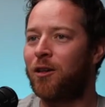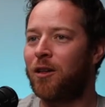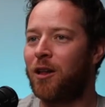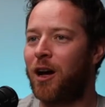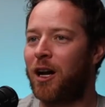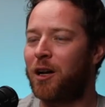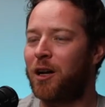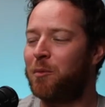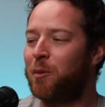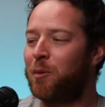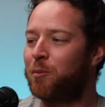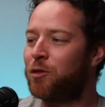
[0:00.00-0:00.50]

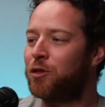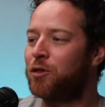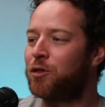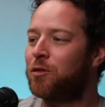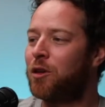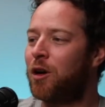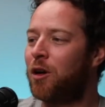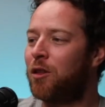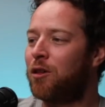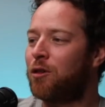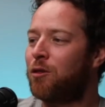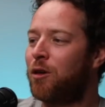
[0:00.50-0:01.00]
of people do
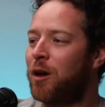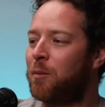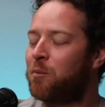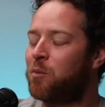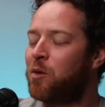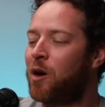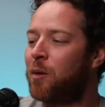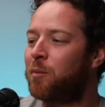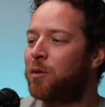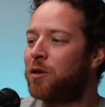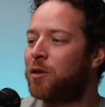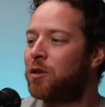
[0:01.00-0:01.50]
know they're quite
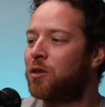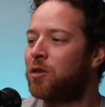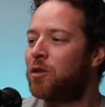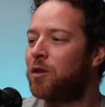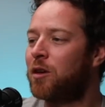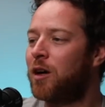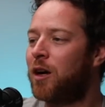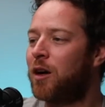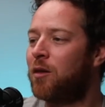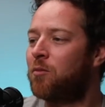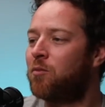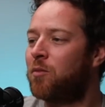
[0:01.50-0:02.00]

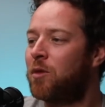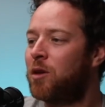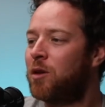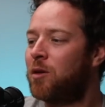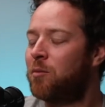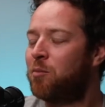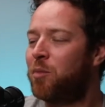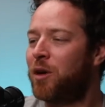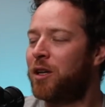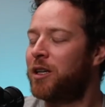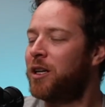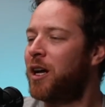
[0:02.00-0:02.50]
popular.
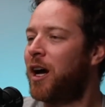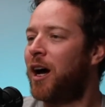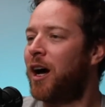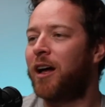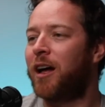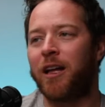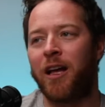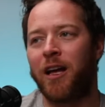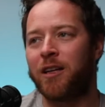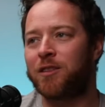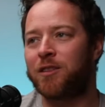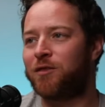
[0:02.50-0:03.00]
But yeah, I
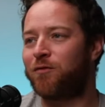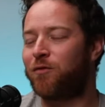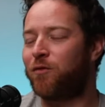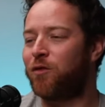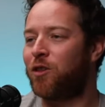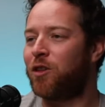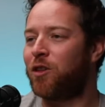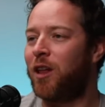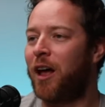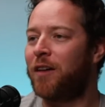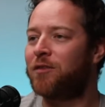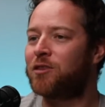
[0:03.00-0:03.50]
guess for
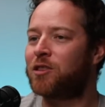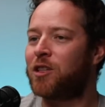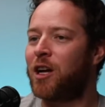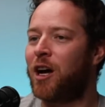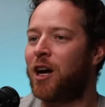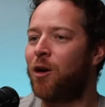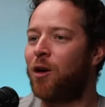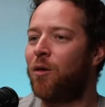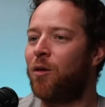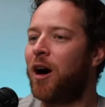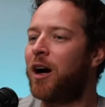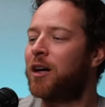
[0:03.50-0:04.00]

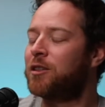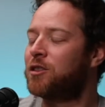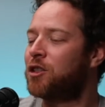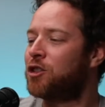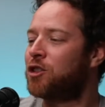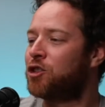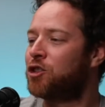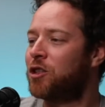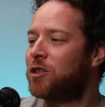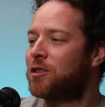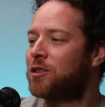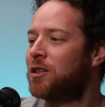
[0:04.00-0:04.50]
lifestyle-wise, it's
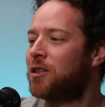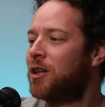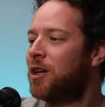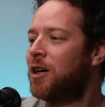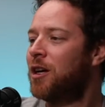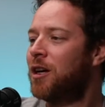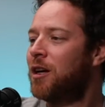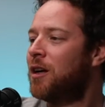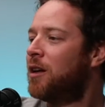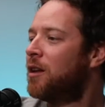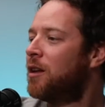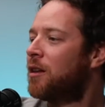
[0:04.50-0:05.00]
just
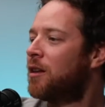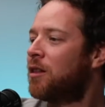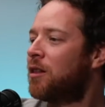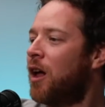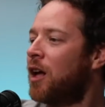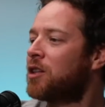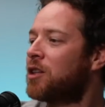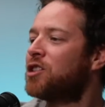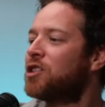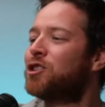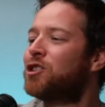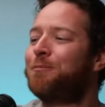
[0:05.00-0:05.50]

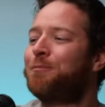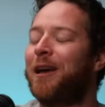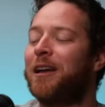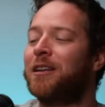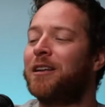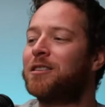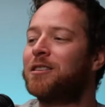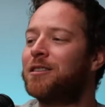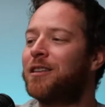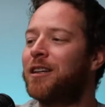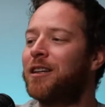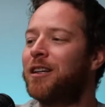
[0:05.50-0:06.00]
lots of
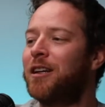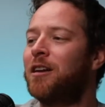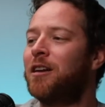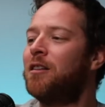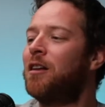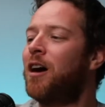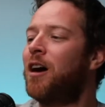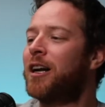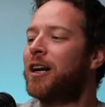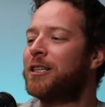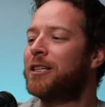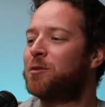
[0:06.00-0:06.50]
space. They need a
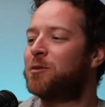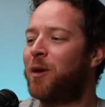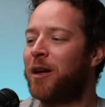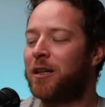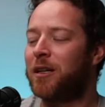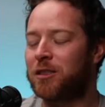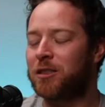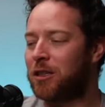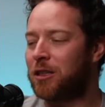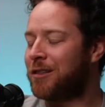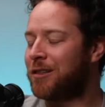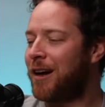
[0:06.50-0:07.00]
lot of space.
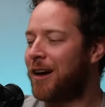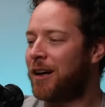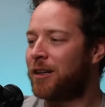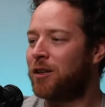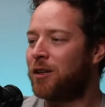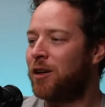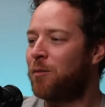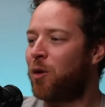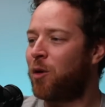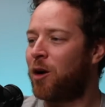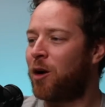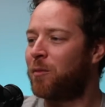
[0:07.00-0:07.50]
They're not an
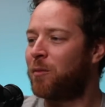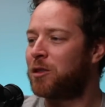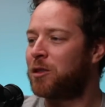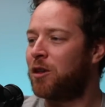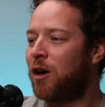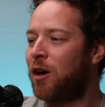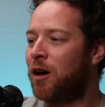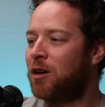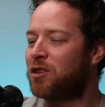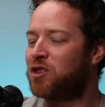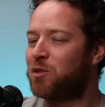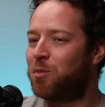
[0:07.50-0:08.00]
apartment
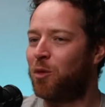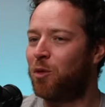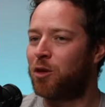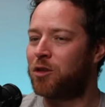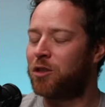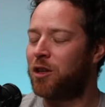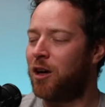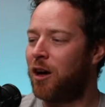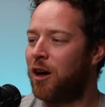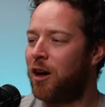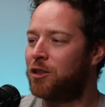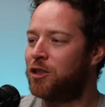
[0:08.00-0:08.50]
dog. Sport
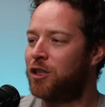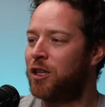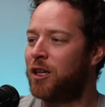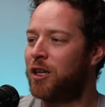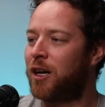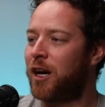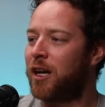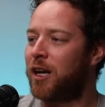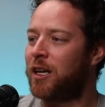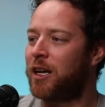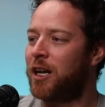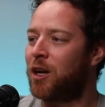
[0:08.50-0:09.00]
dogs, you can
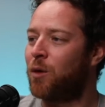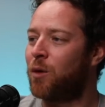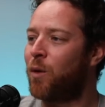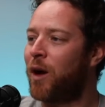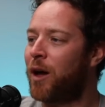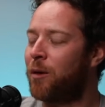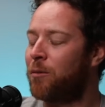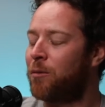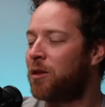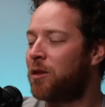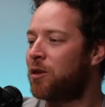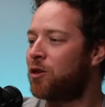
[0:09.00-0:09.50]
kind of get away
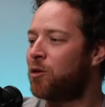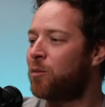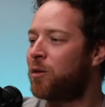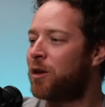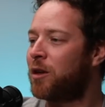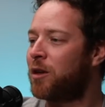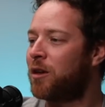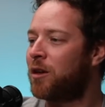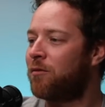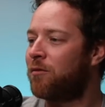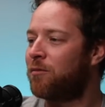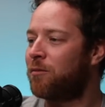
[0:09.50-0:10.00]
with a little
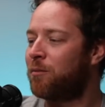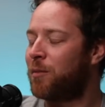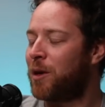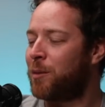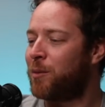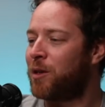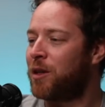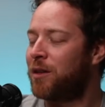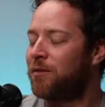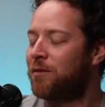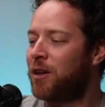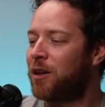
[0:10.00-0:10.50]
bit of maybe
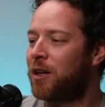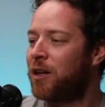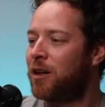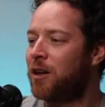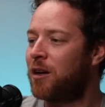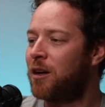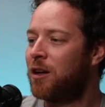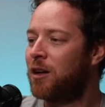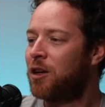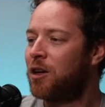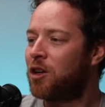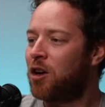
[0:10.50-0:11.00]
living in a
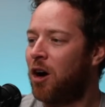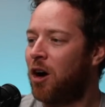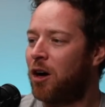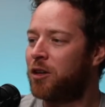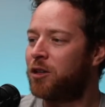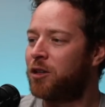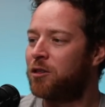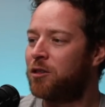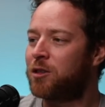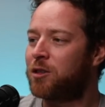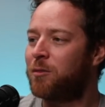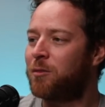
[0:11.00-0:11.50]

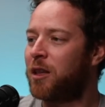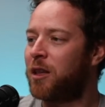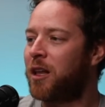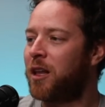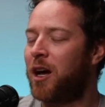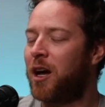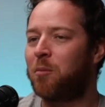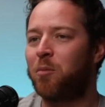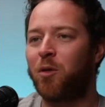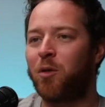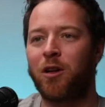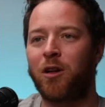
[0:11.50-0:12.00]
condo or something like
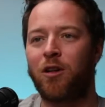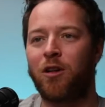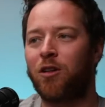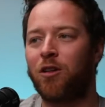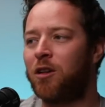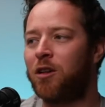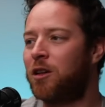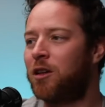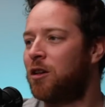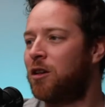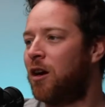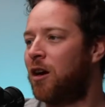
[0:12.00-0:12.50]
that. But a
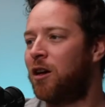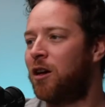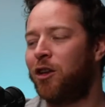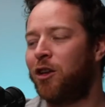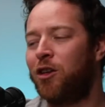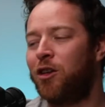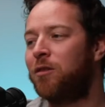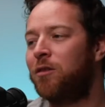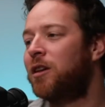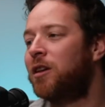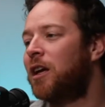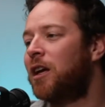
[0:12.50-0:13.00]
herding dog,
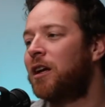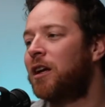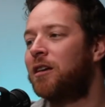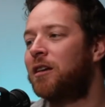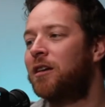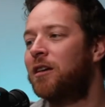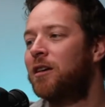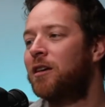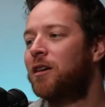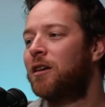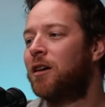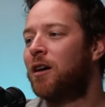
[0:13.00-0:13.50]
you need
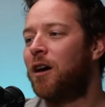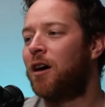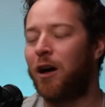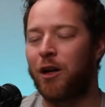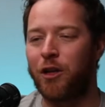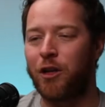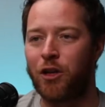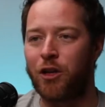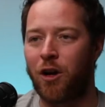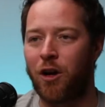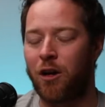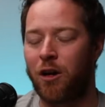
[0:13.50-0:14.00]
a
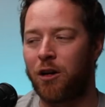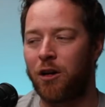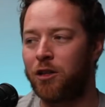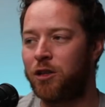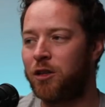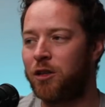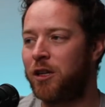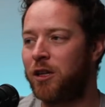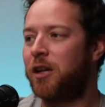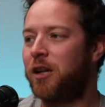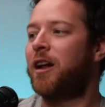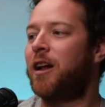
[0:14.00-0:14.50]
yard. You
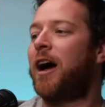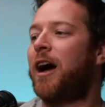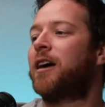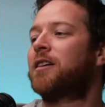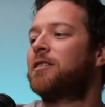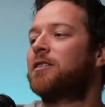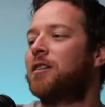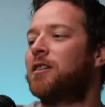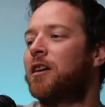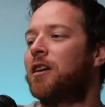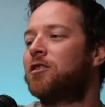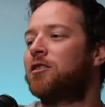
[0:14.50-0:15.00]
need
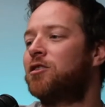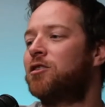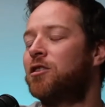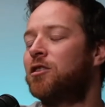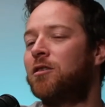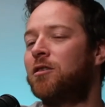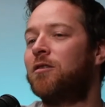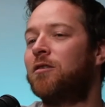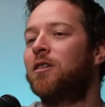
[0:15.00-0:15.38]
access to